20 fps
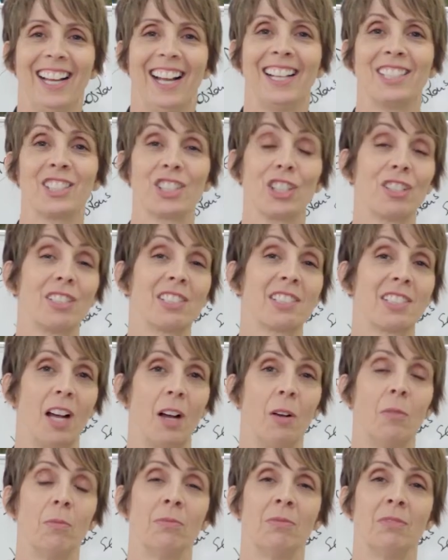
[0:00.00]
And so
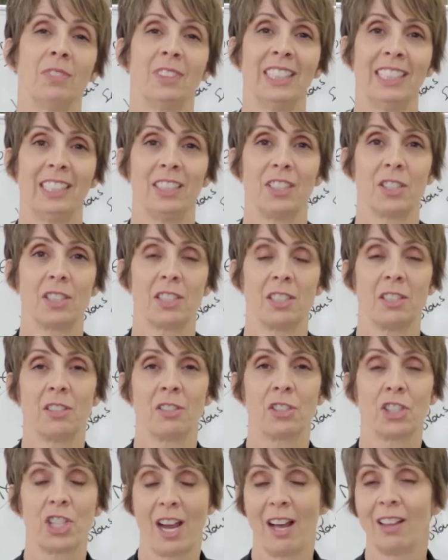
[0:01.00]
some leaders
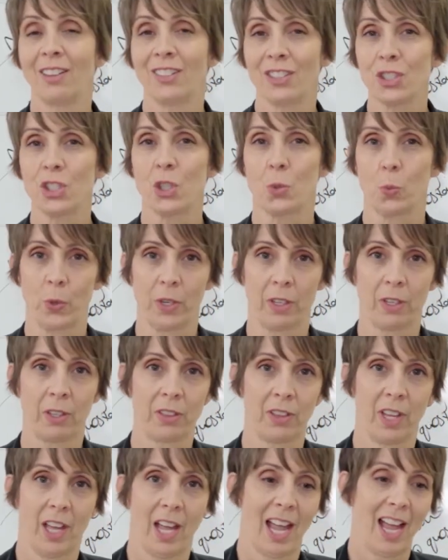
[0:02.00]
are challenged
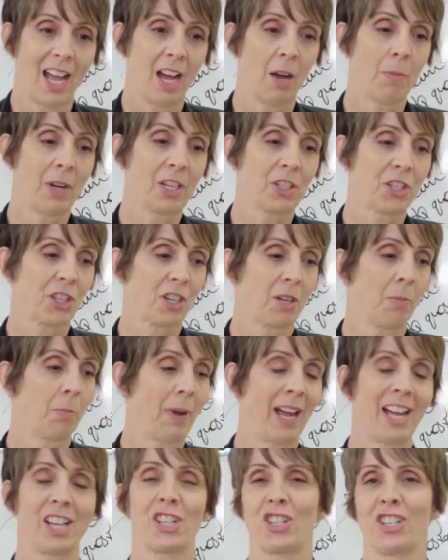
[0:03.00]
with how much
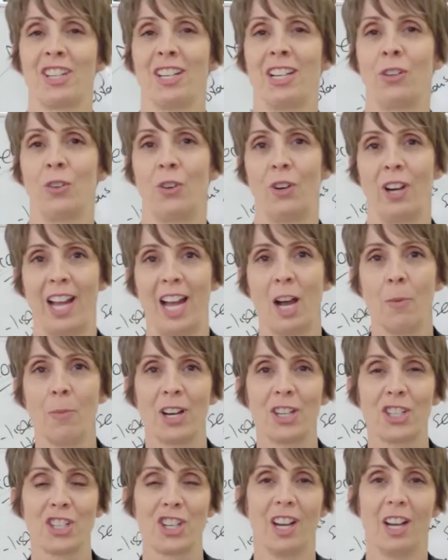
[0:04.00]
compassion or how
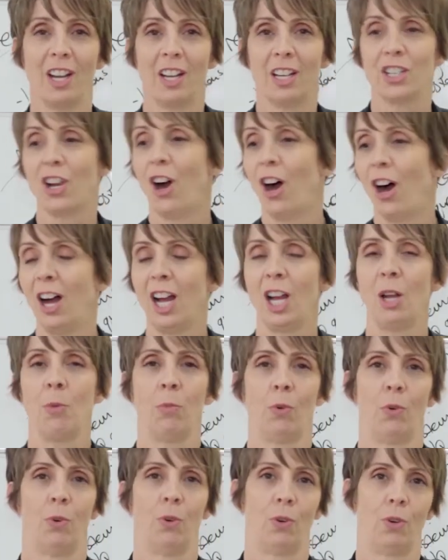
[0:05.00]
much
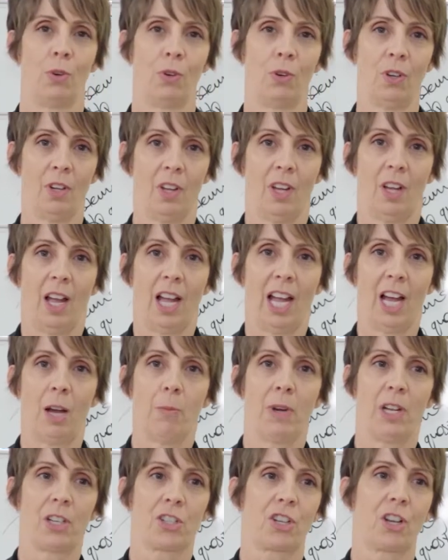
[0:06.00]
time or how
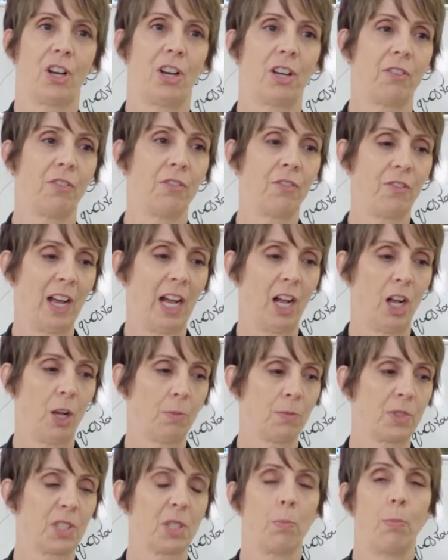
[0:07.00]
much kind
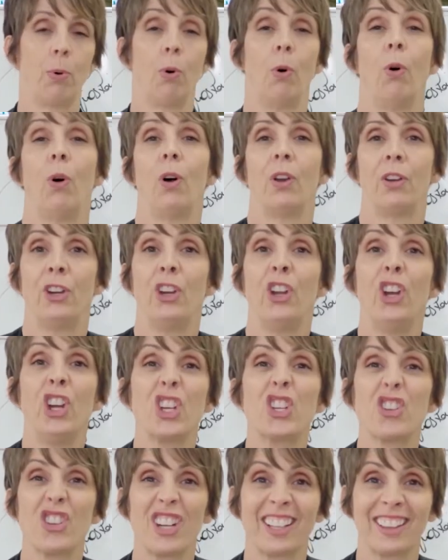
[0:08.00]
of support and
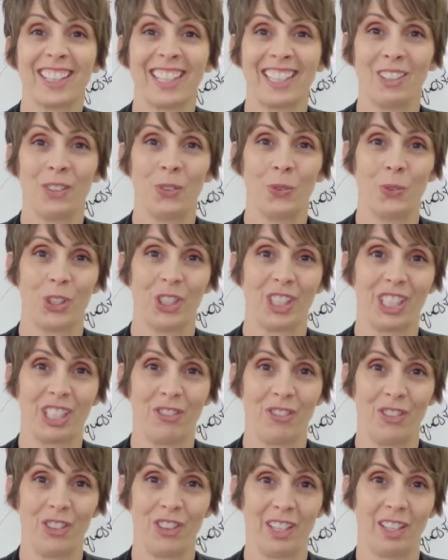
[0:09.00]
nurturing they want to
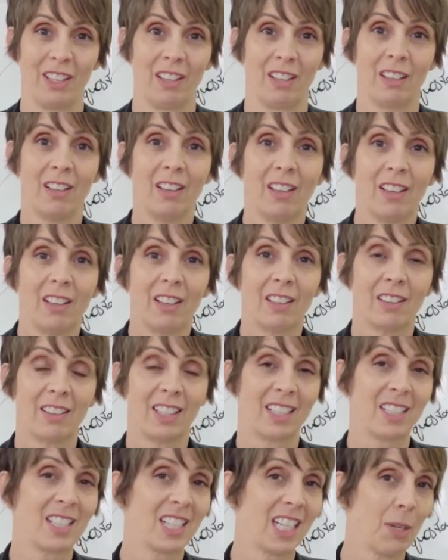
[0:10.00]
give
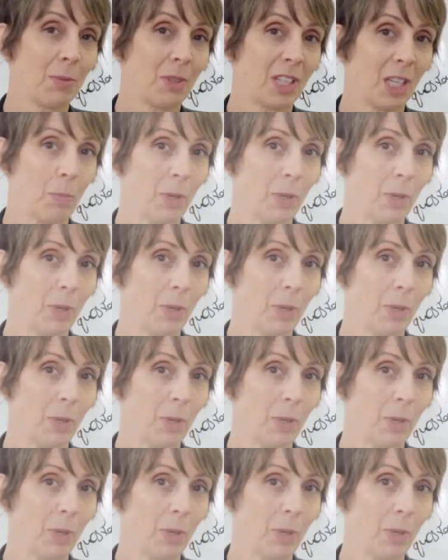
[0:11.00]
their team and their